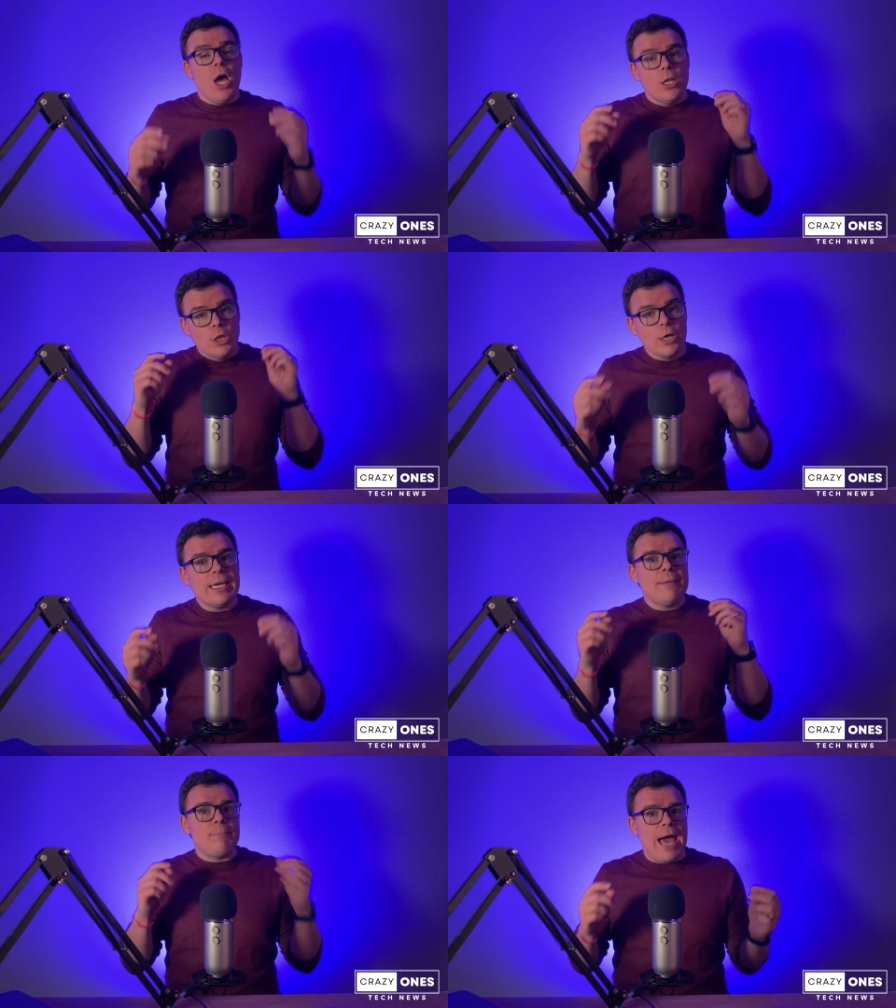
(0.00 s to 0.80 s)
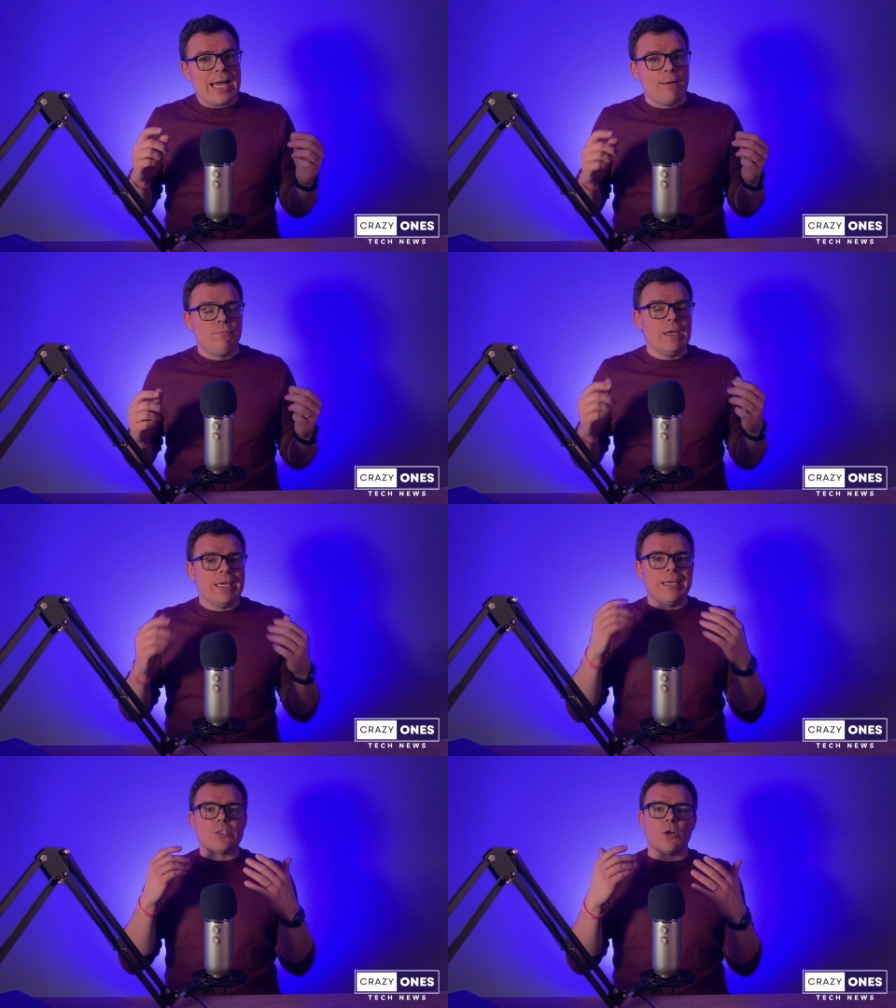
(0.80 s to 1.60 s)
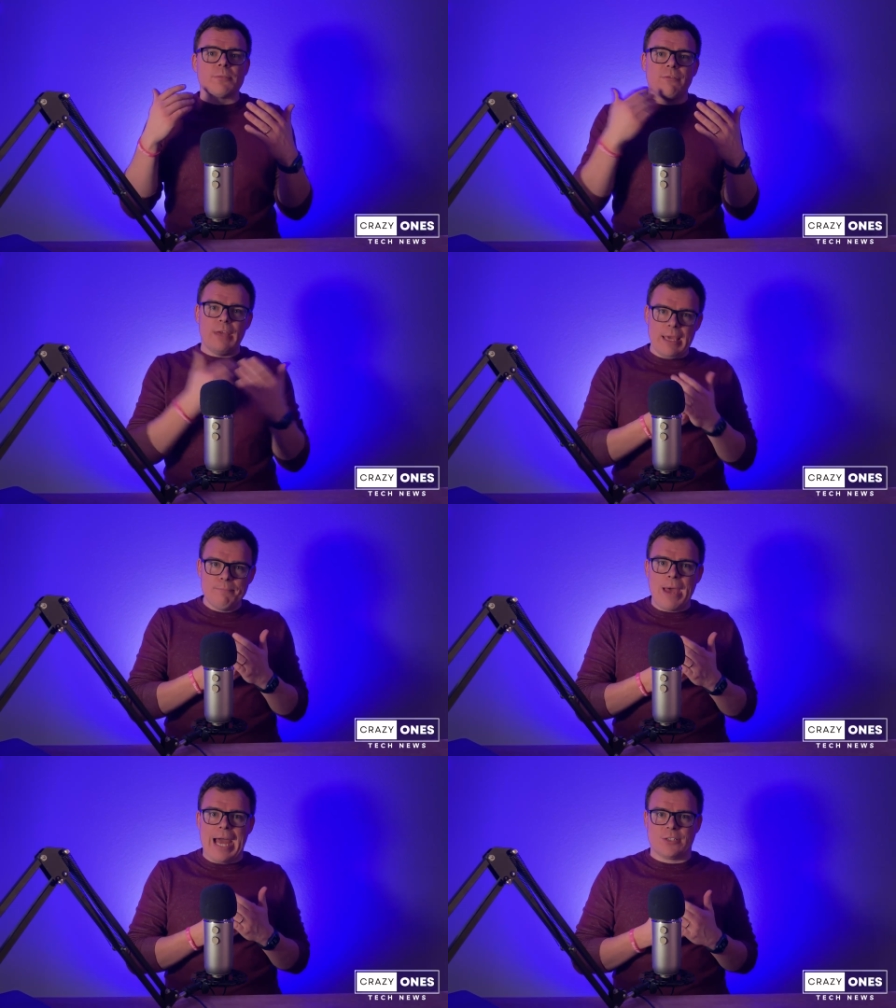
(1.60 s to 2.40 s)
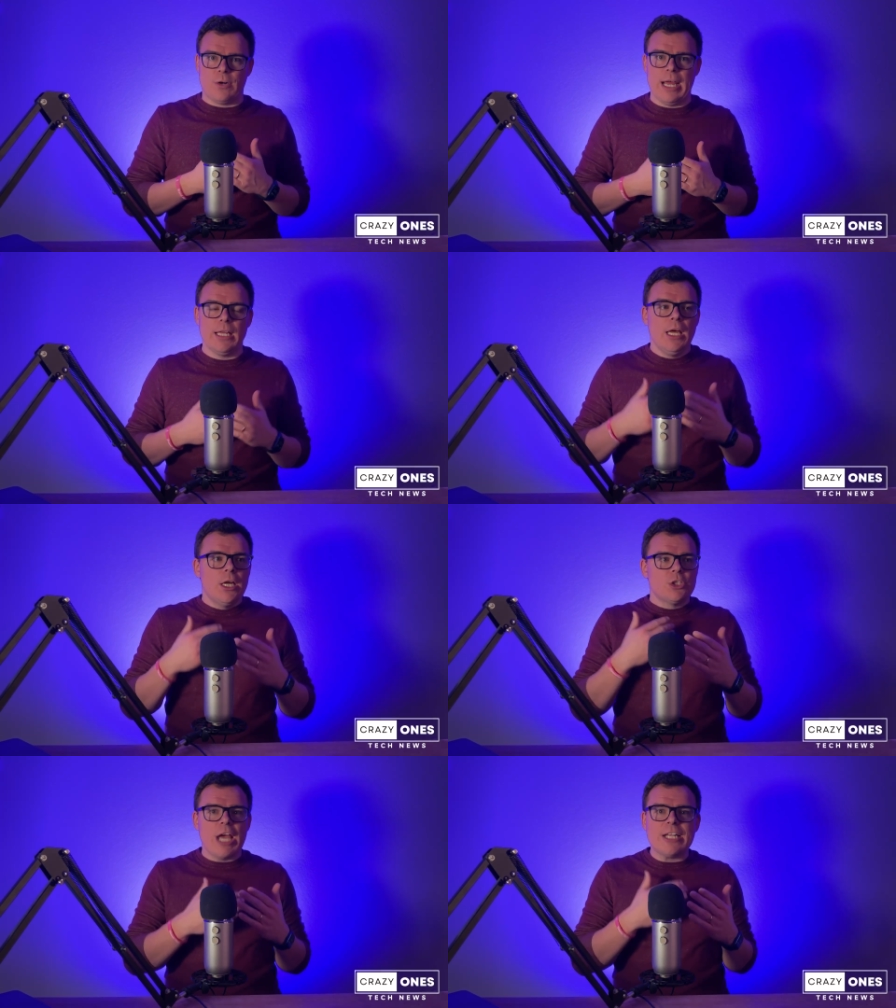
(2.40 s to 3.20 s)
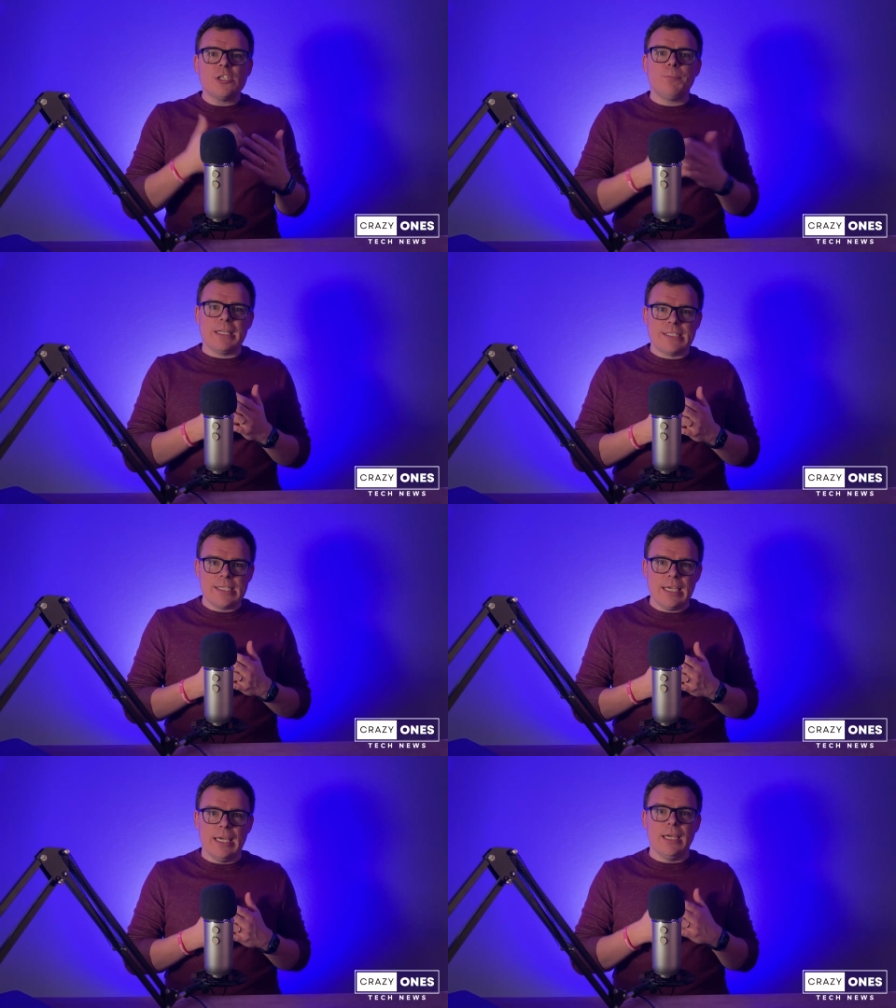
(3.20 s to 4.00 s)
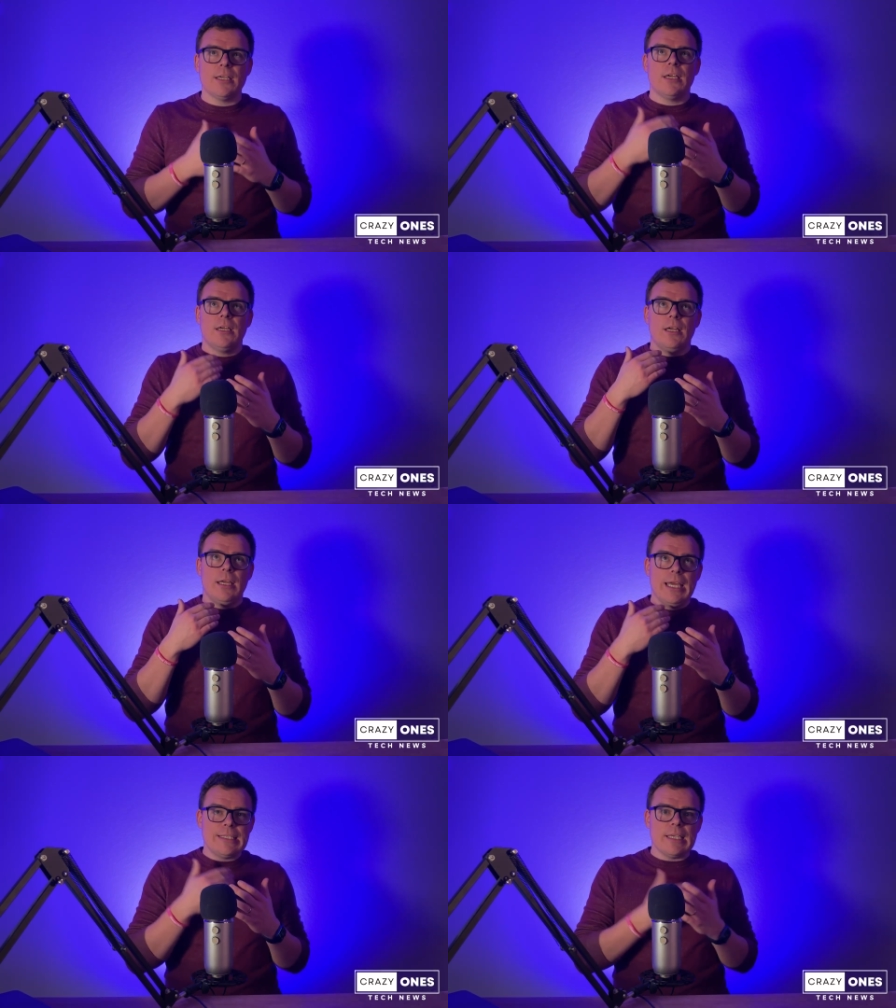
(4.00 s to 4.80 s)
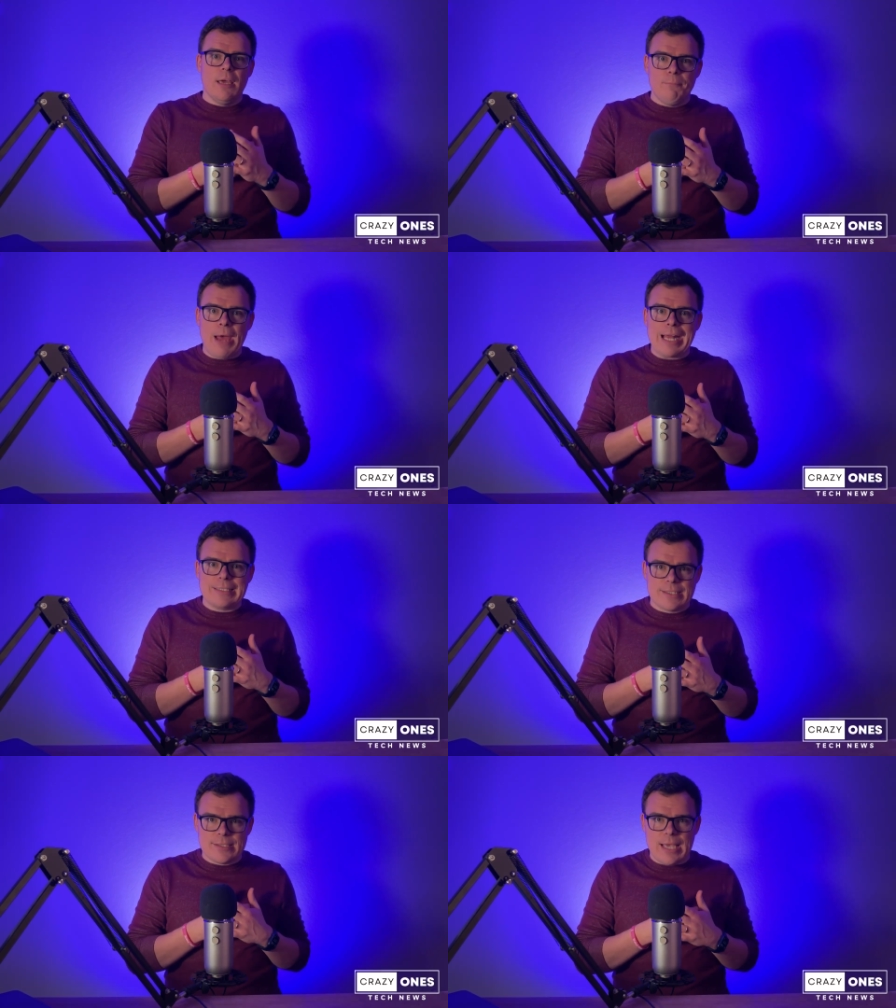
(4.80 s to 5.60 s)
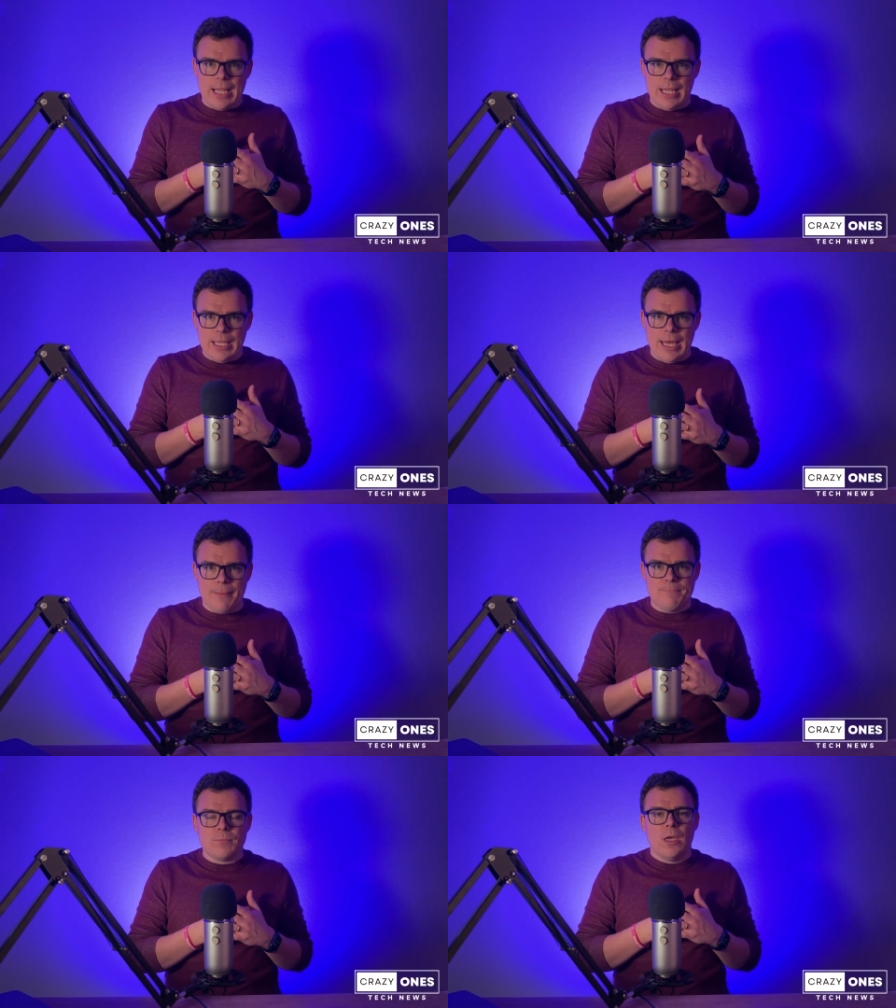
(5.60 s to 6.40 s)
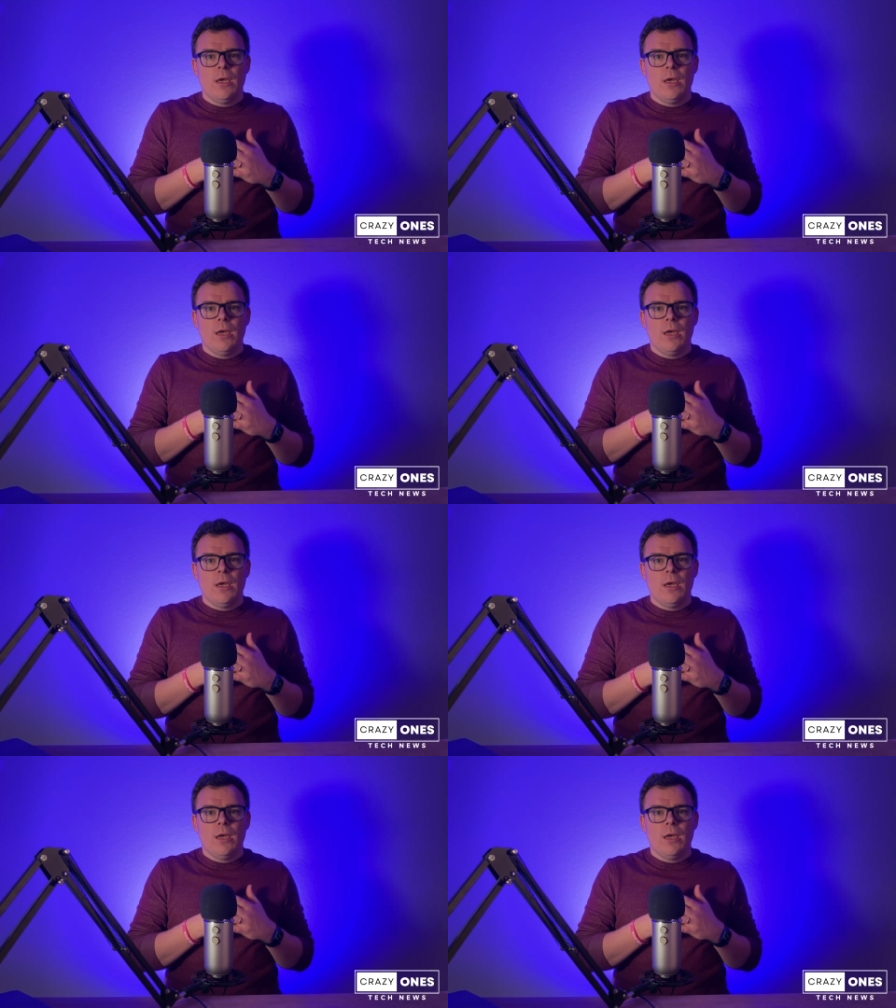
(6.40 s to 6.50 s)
looking back, I'm thinking in terms of impact, right? ChatGPT, its impact is its LLM.